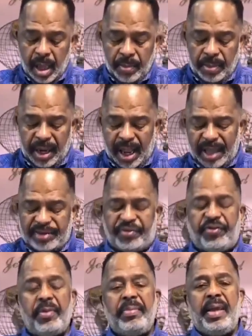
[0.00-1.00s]
But as
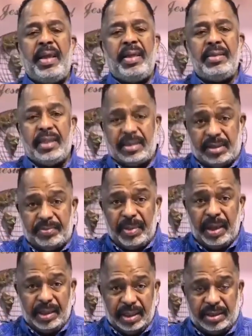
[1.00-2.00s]
for me, this
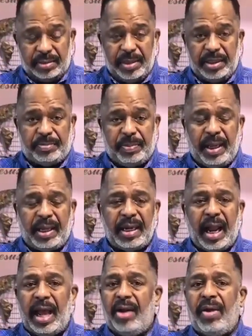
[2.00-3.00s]
is me speaking.
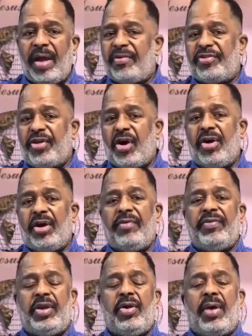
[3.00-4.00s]
I don't have authority
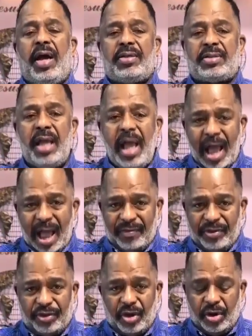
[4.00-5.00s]
over your house. I have
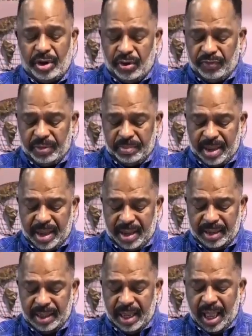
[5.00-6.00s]
authority over
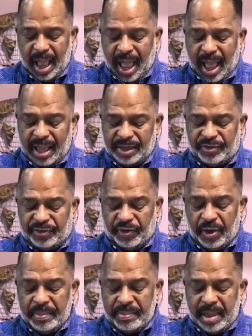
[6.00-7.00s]
mine. As
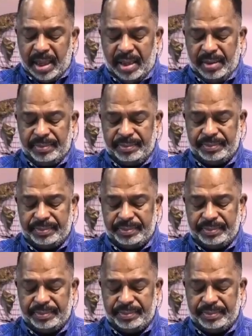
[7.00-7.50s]
for me